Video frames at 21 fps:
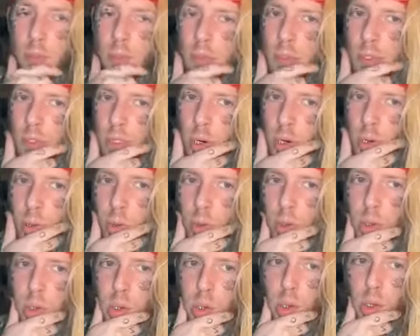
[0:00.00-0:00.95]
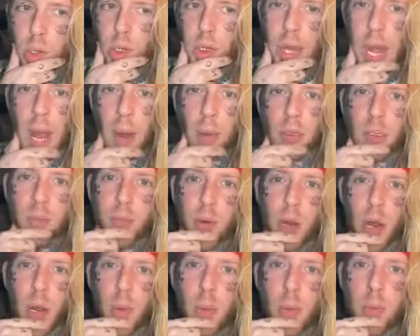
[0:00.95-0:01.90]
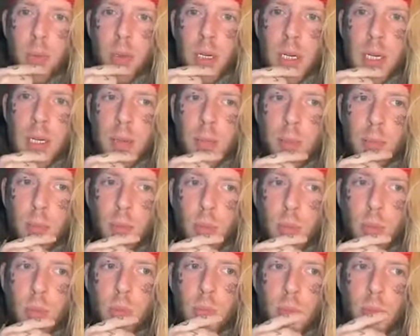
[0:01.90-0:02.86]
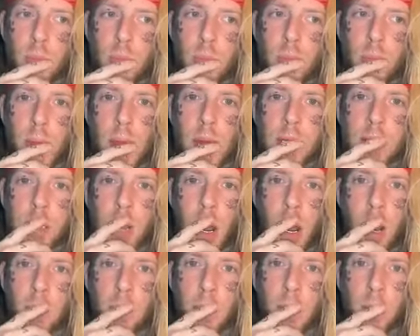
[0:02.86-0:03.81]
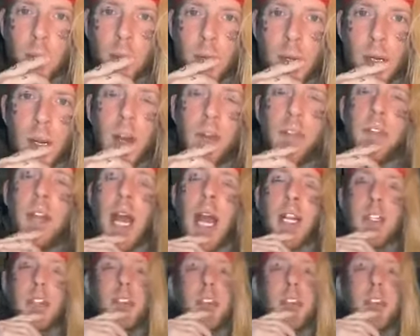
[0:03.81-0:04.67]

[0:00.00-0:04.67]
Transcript: So that was probably my top moment of last